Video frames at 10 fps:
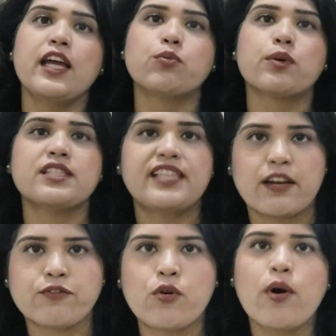It was
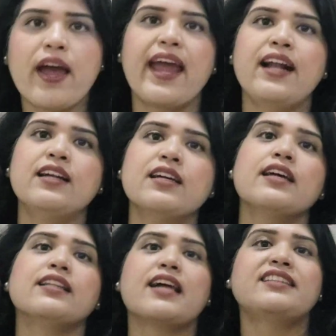therefore held
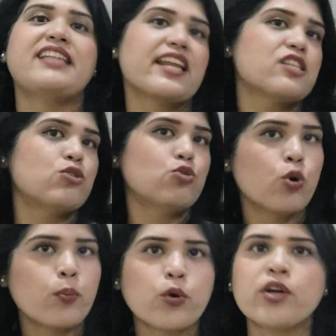that there is
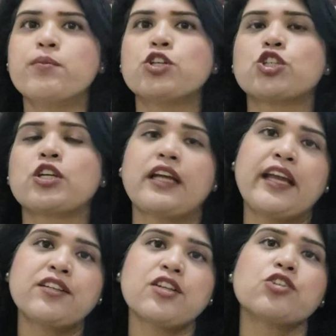no prohibition
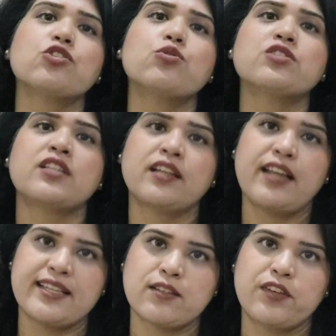in introducing
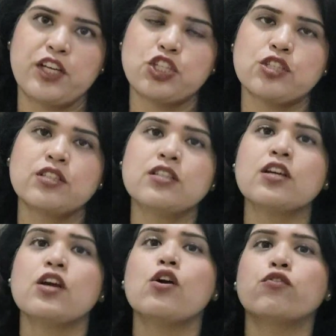
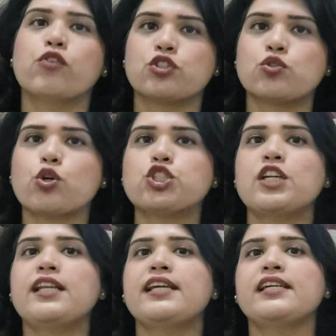reservation for
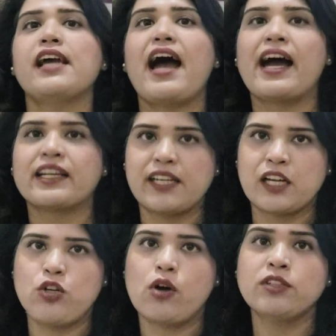socially and
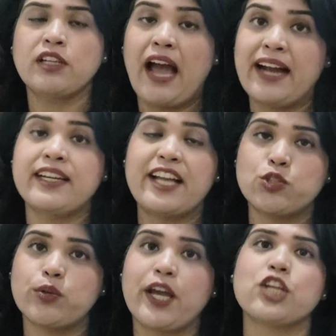
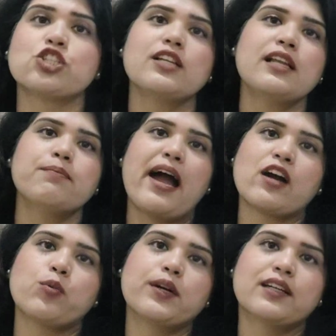educationally
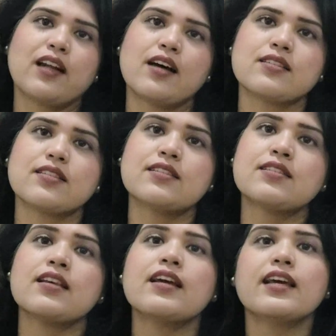backward
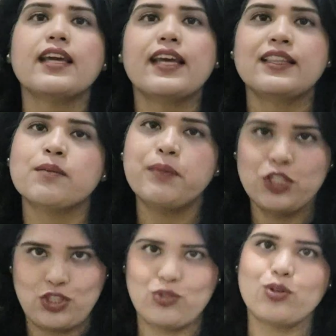classes in the
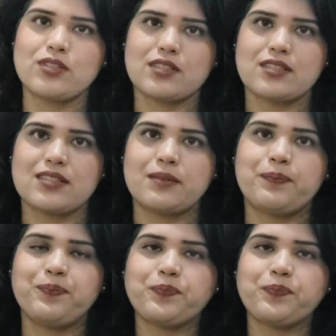PG courses.